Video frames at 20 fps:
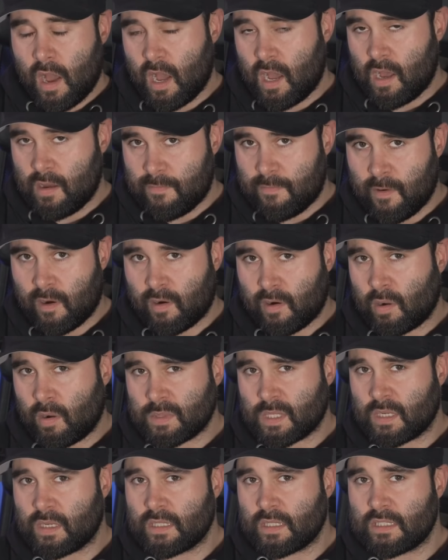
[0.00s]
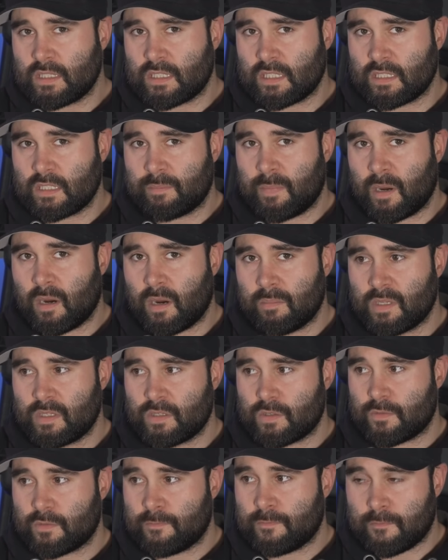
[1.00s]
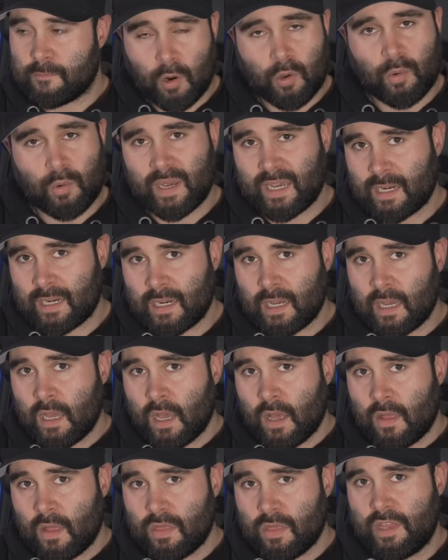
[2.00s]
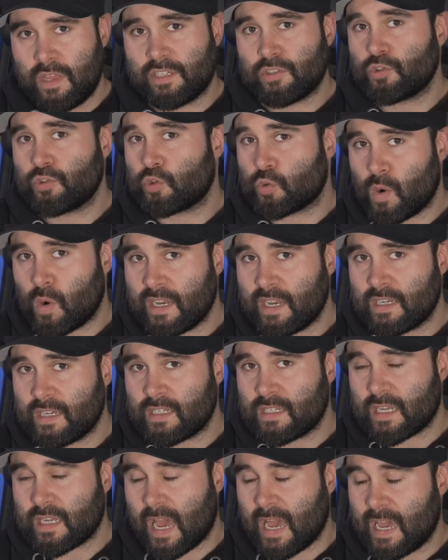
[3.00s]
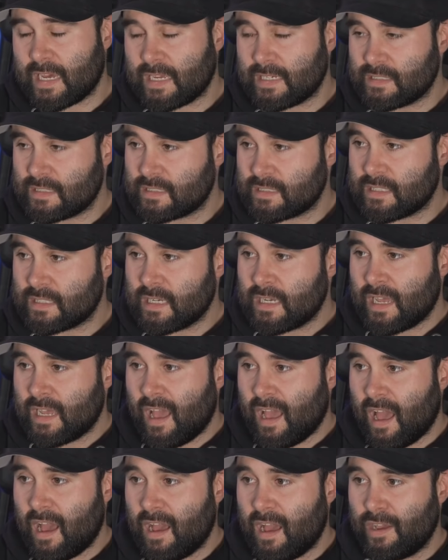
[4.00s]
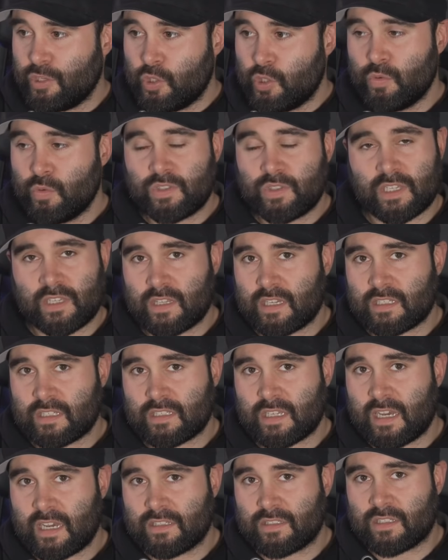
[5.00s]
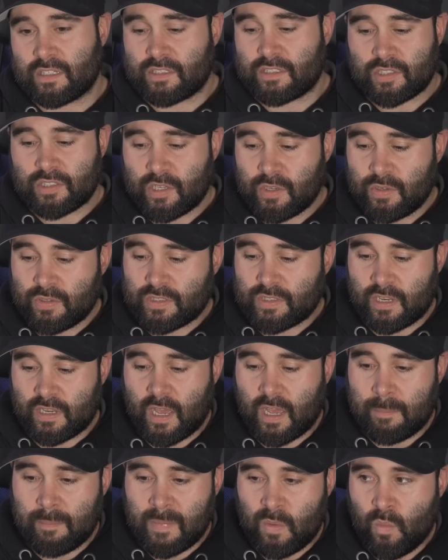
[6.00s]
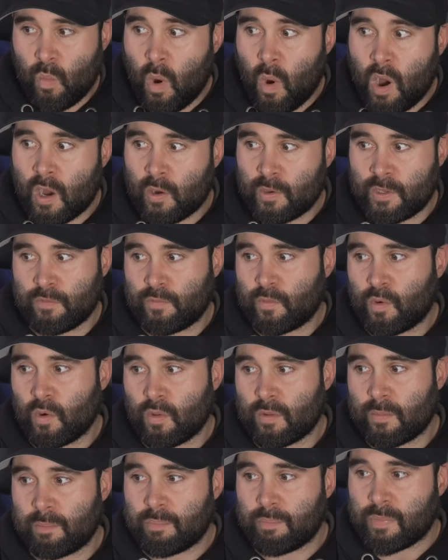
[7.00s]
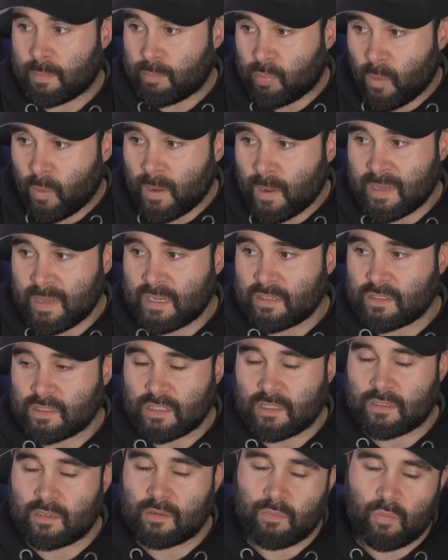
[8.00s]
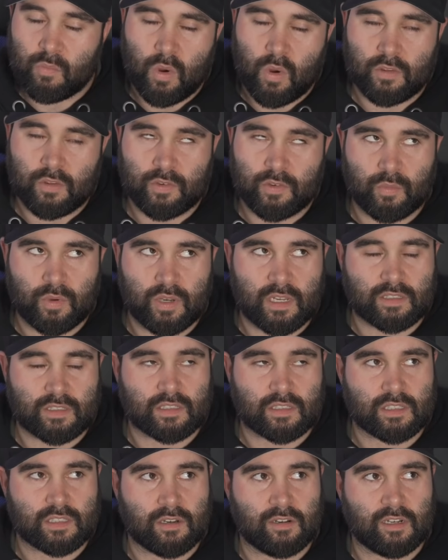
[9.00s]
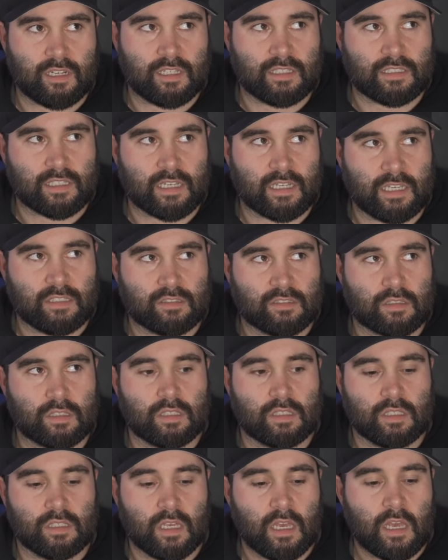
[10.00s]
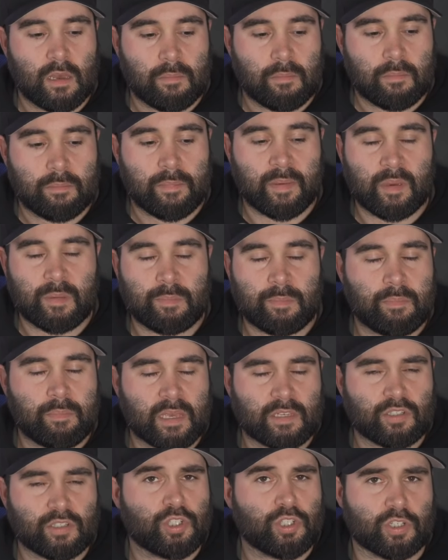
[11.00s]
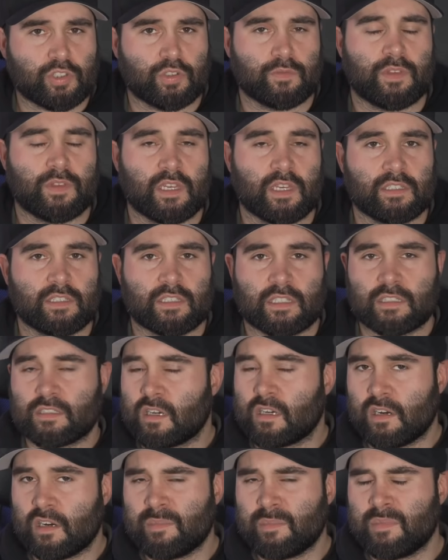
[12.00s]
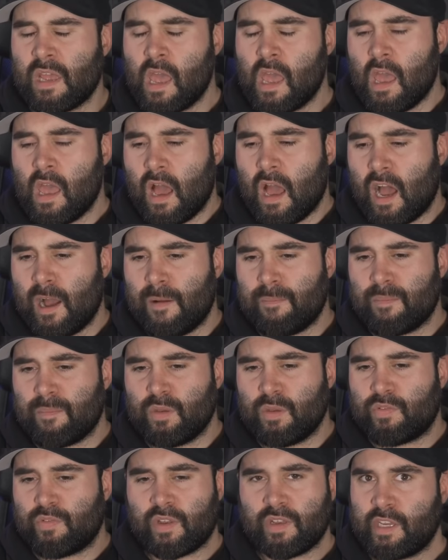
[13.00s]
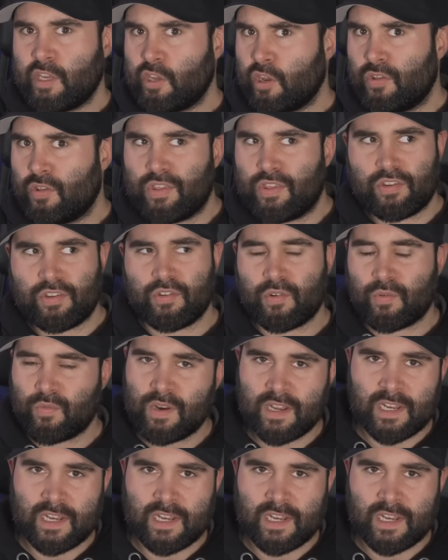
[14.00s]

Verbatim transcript: firearms licensing departments following this trend and using this as an excuse. And meanwhile, you've got the Prime Minister, and whilst I wouldn't necessarily say he's the maybe best judge of things at times, but you're saying, you know, this is a really